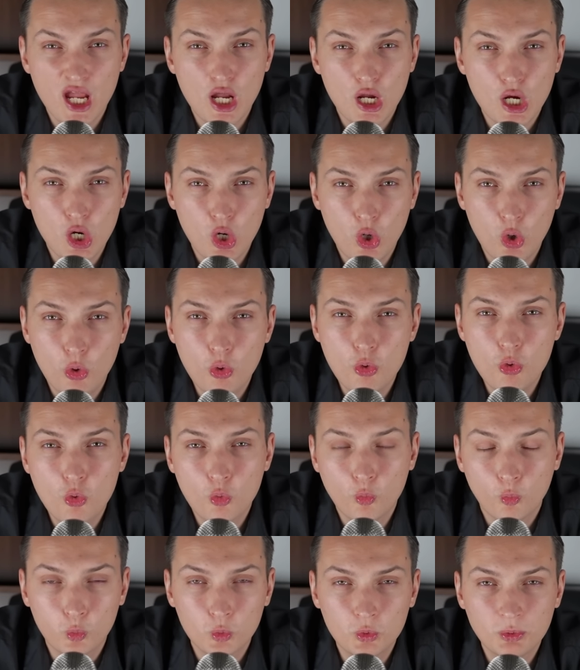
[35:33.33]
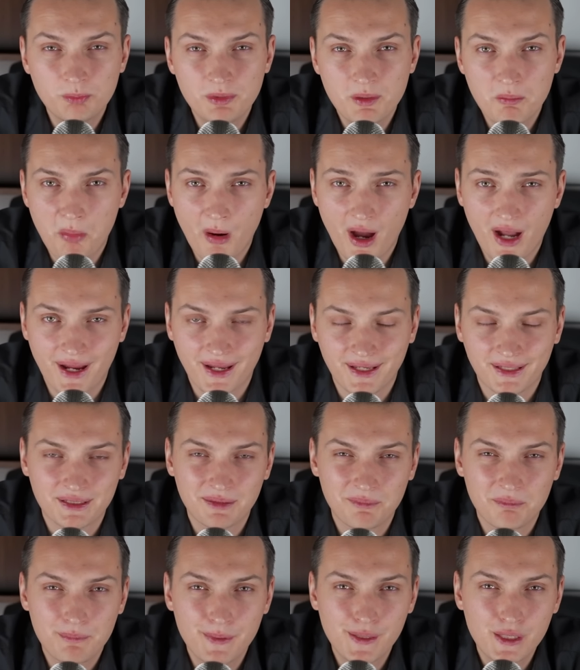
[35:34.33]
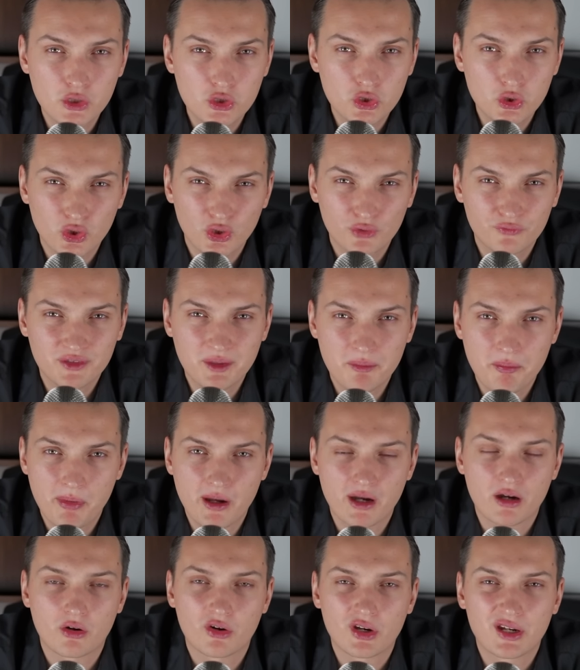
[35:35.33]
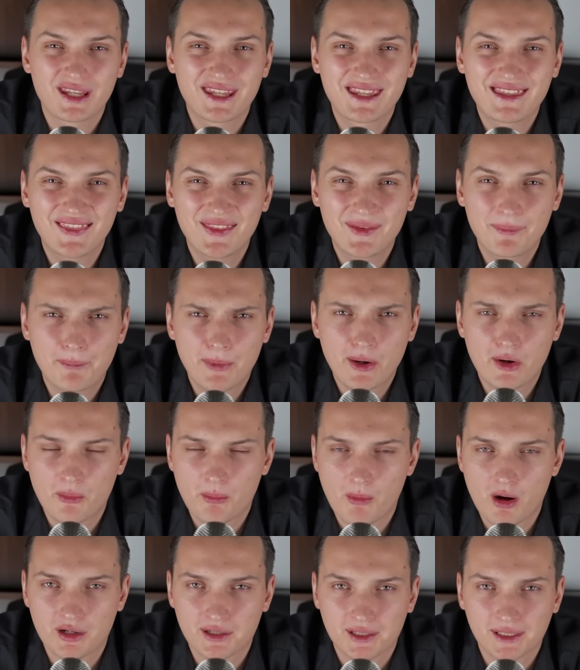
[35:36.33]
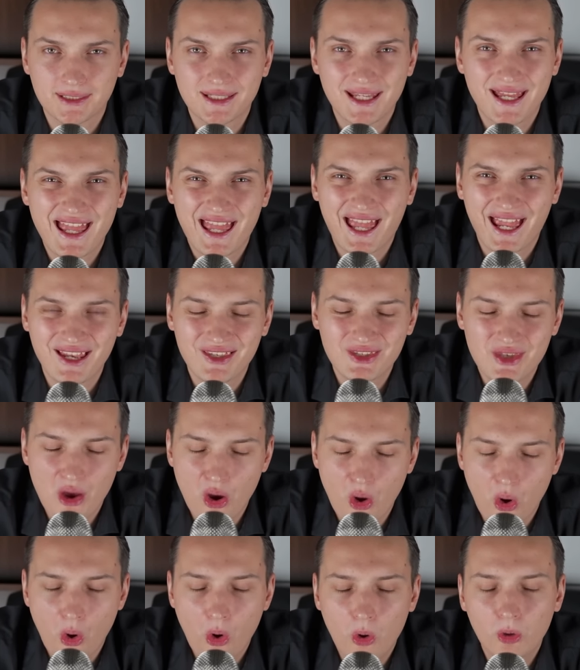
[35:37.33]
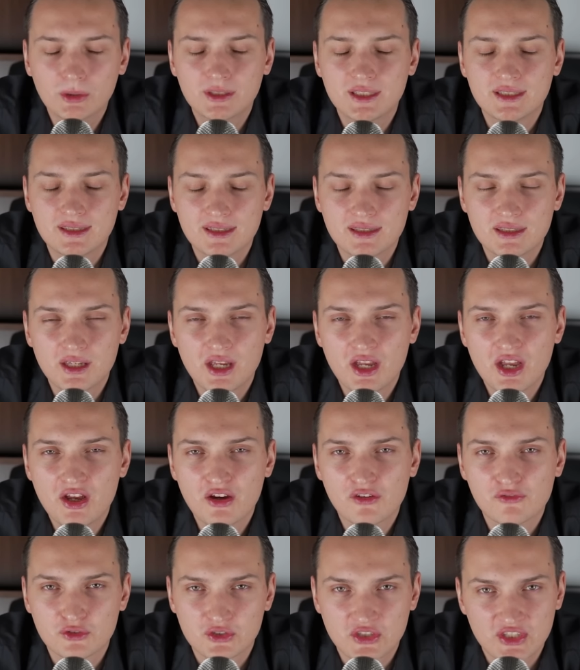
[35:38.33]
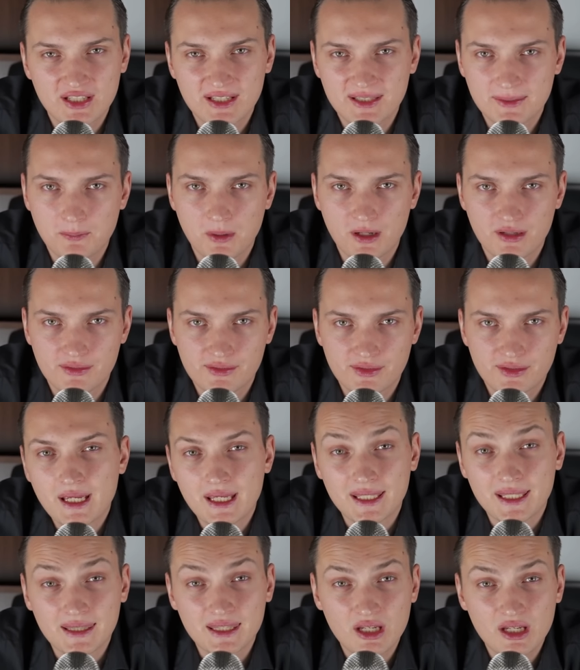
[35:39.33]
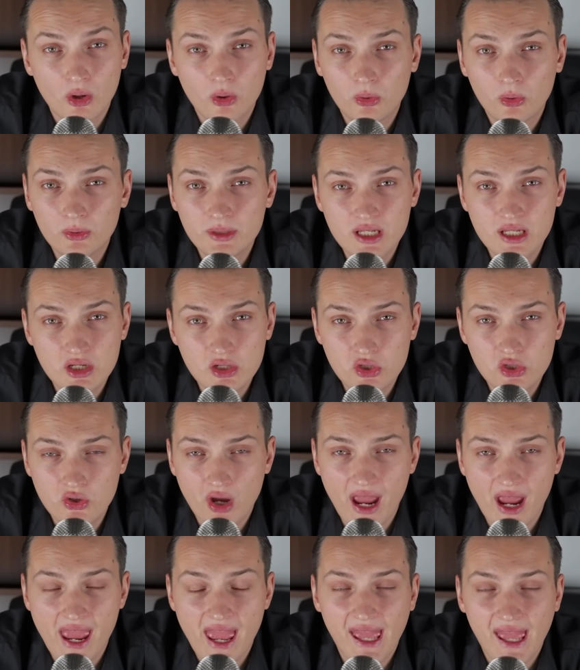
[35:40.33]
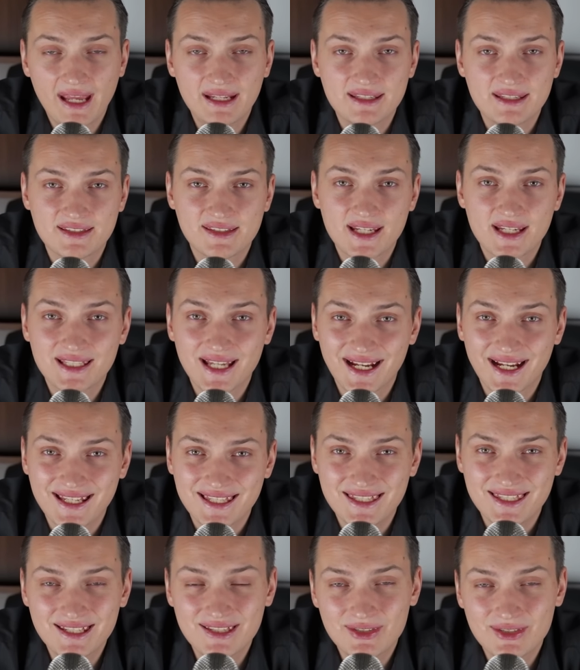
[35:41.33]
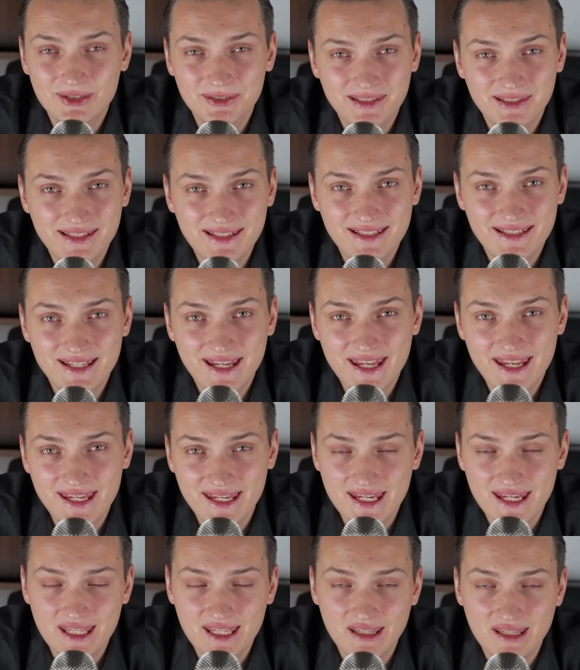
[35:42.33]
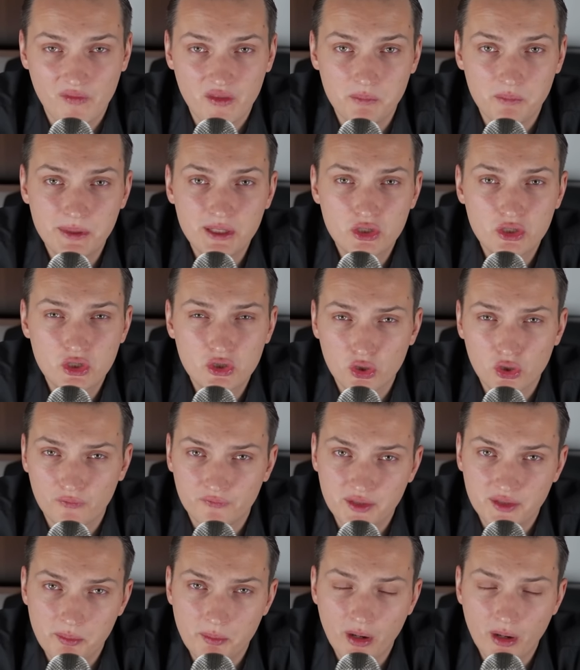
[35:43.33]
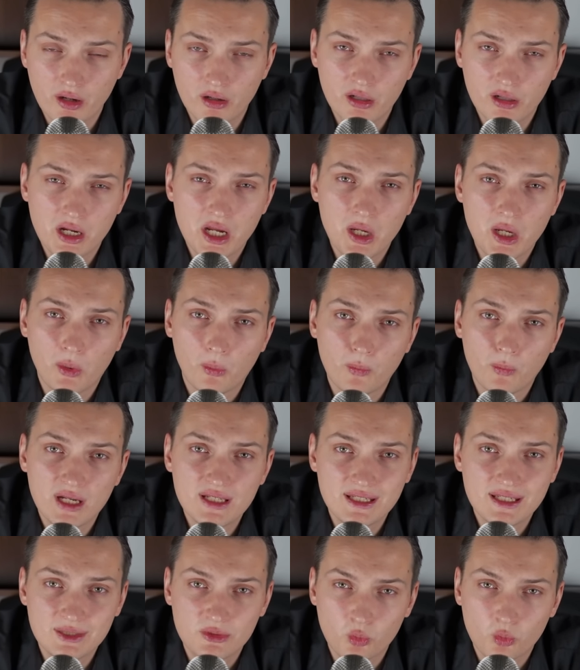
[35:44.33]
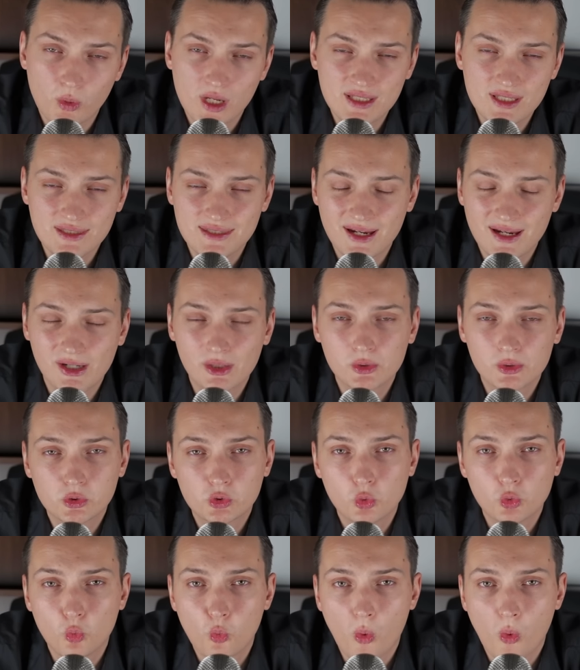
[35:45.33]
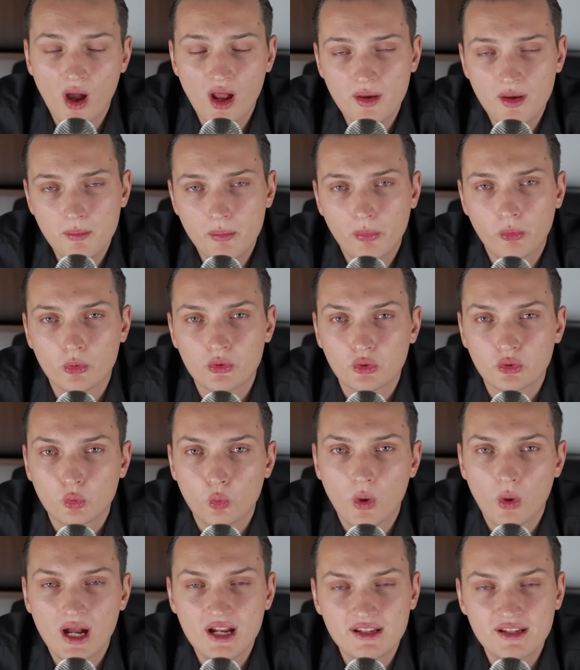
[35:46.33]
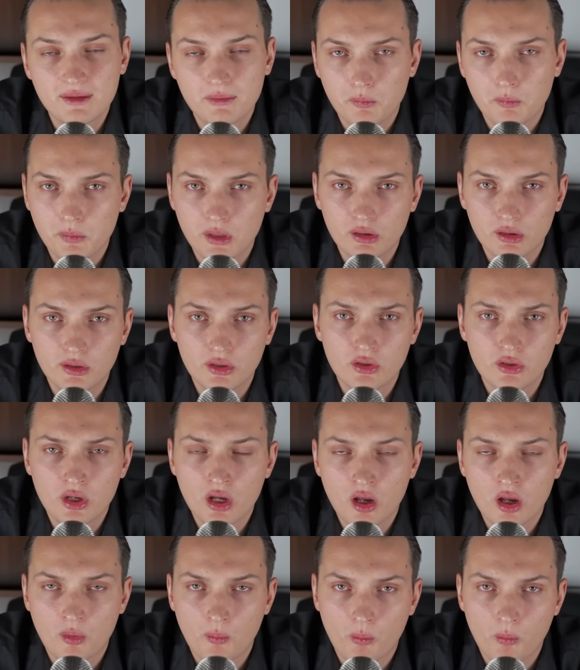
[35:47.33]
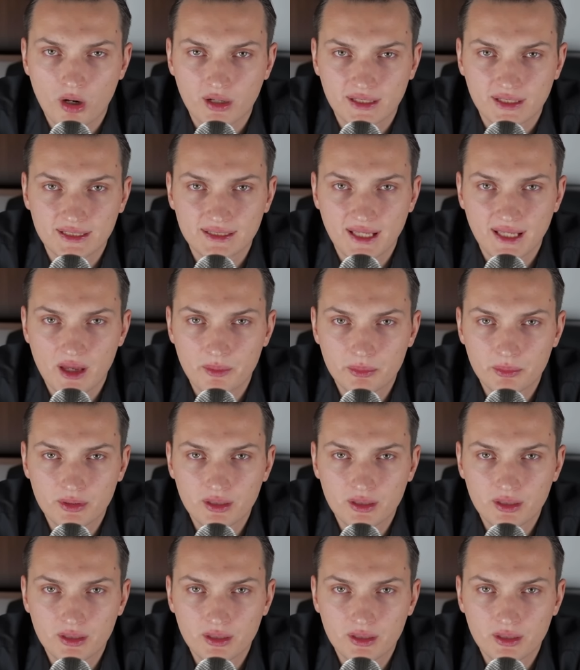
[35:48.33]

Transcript: Who would be buying picture of the bear in the bear market and holding it for six months? The only issue I had is that I did not DCA in the picture of the bear when it went down to 1.1 million market cap.